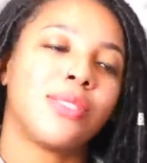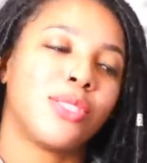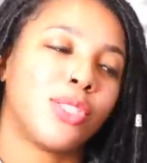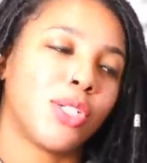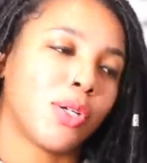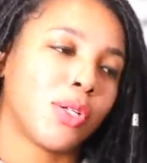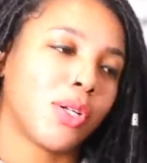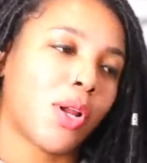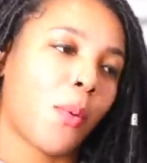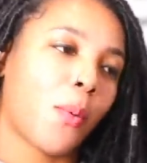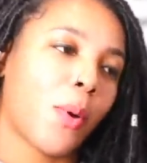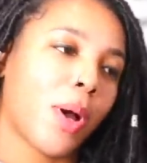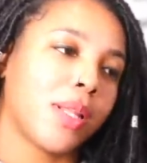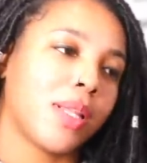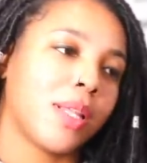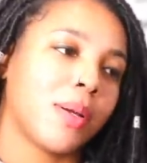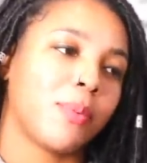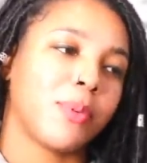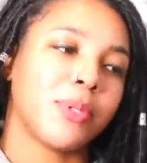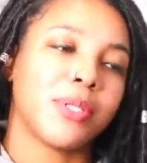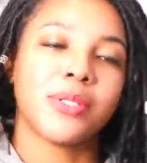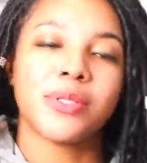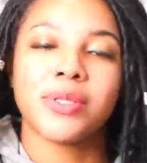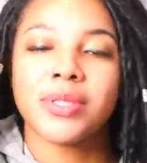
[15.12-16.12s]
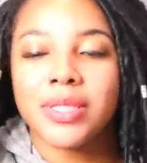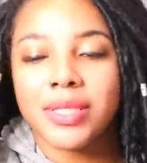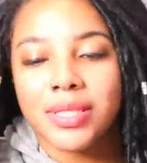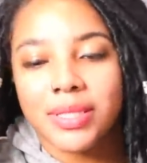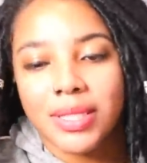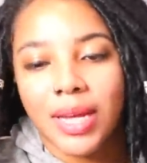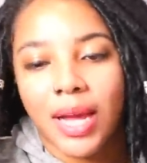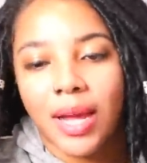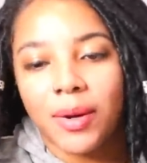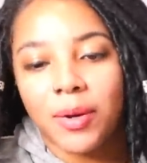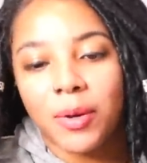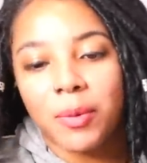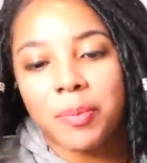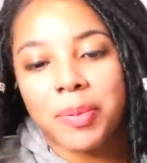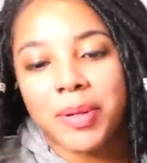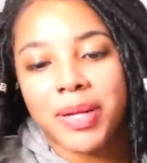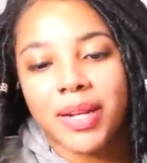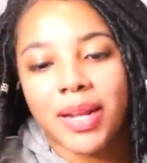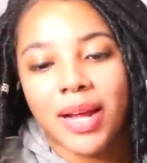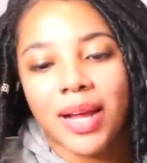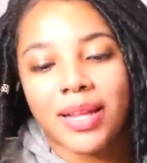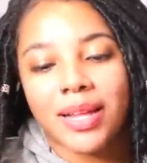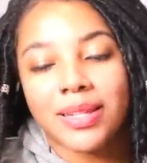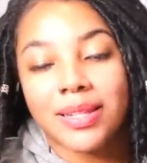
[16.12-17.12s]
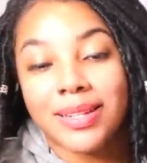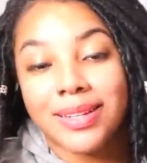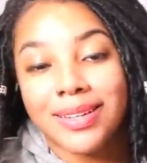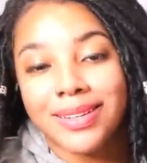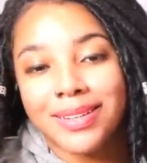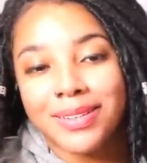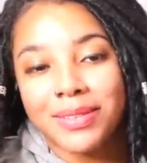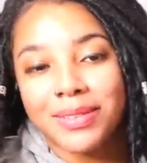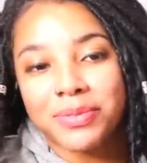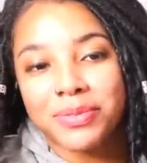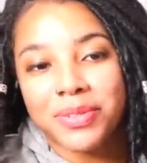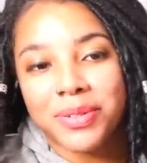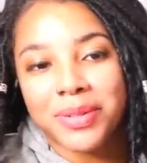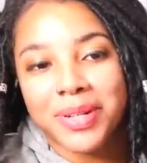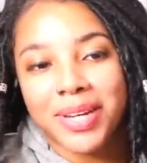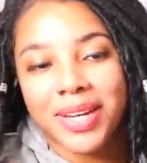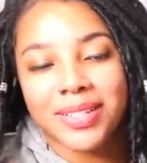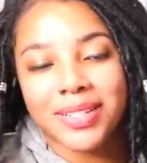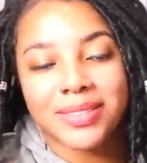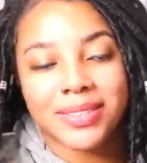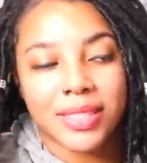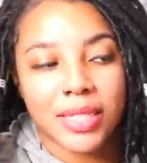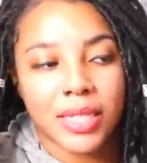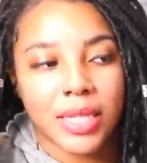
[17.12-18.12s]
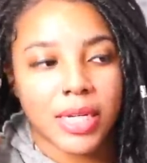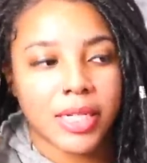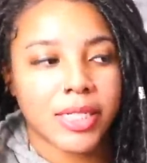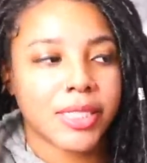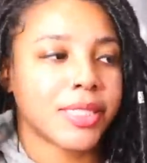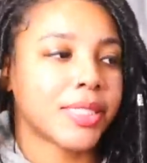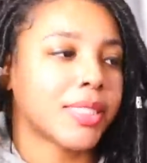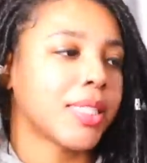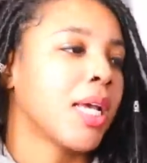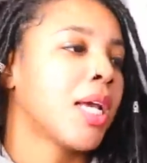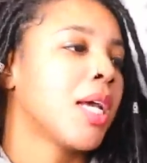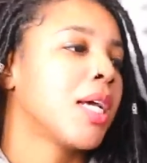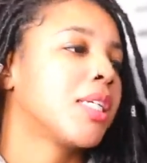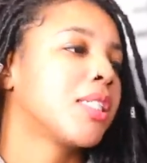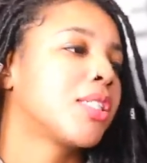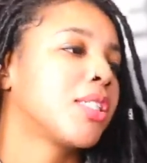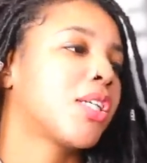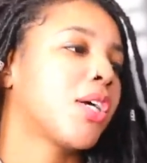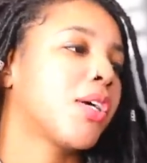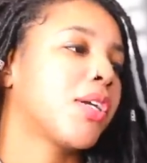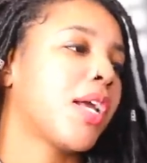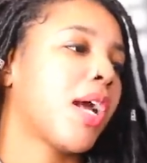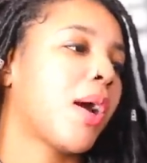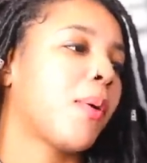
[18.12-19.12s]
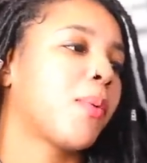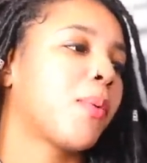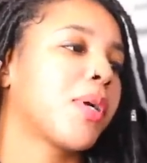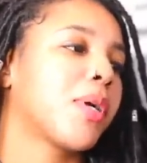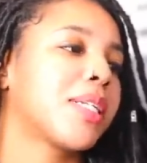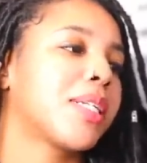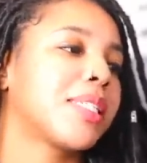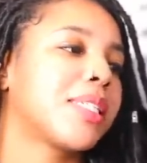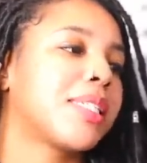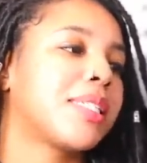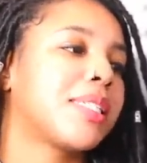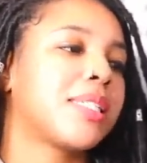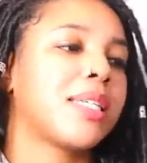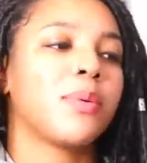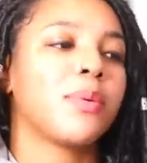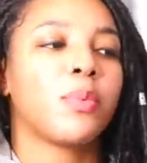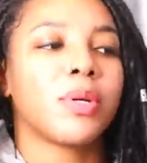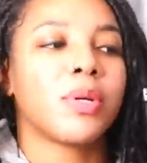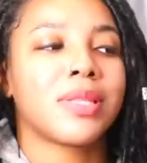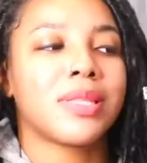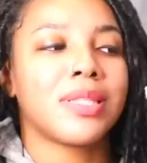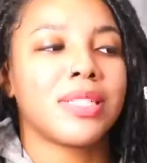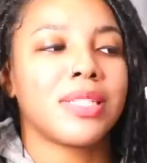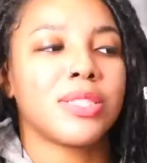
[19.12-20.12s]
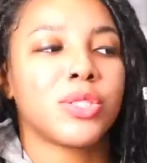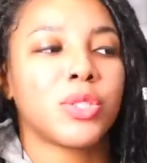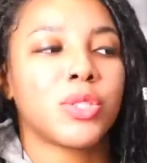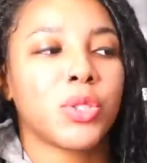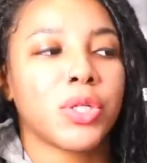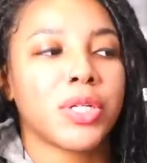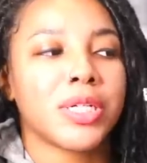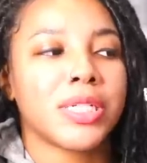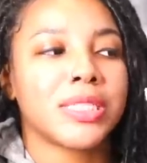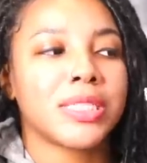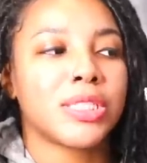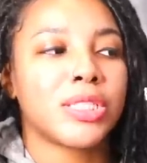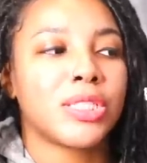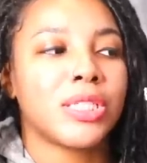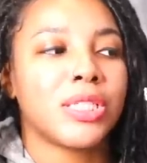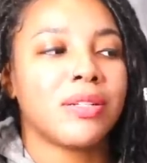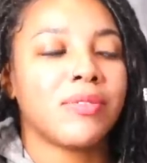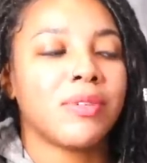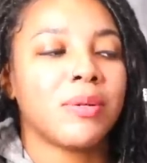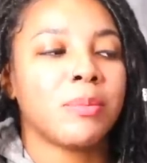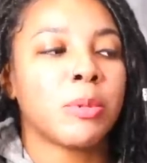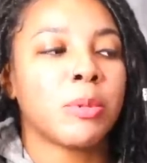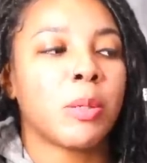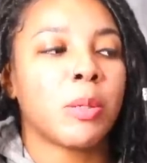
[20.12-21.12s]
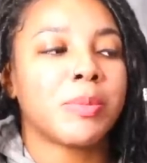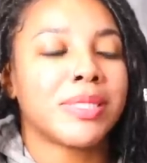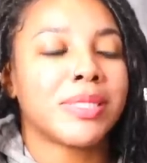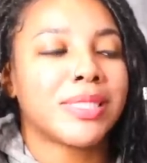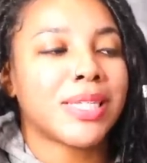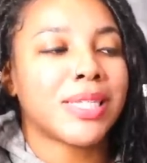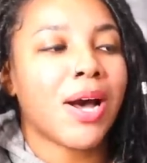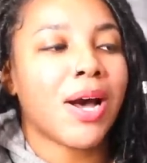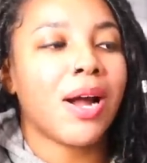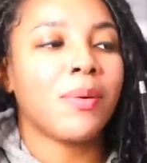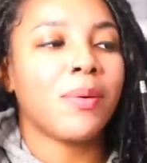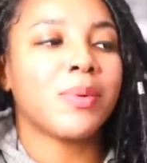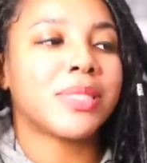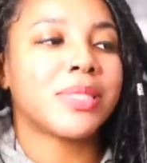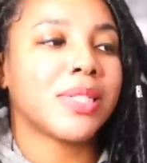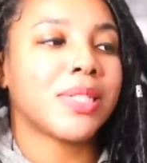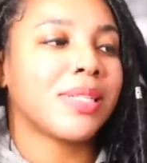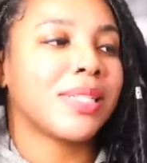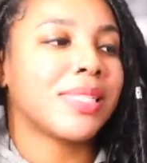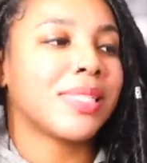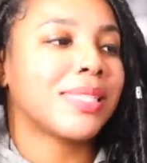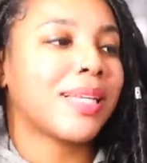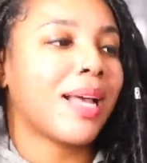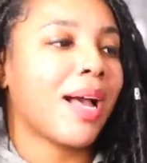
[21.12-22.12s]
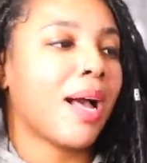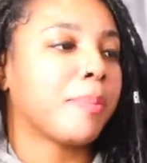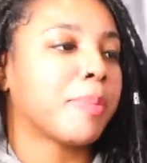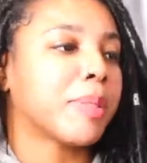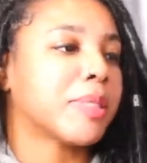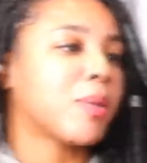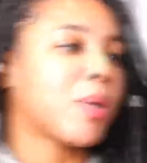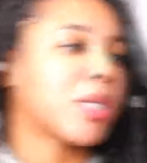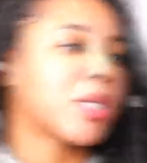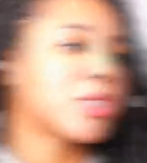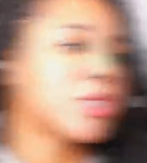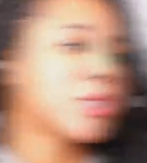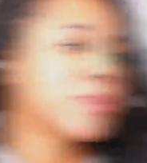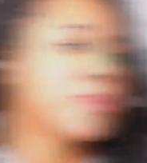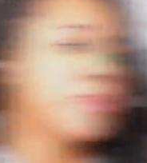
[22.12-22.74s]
I don't know why they would use this title, but I live, okay? It's hilarious. So yeah, we're gonna see what these cringe TV moments are and what's on this comp. Let's watch.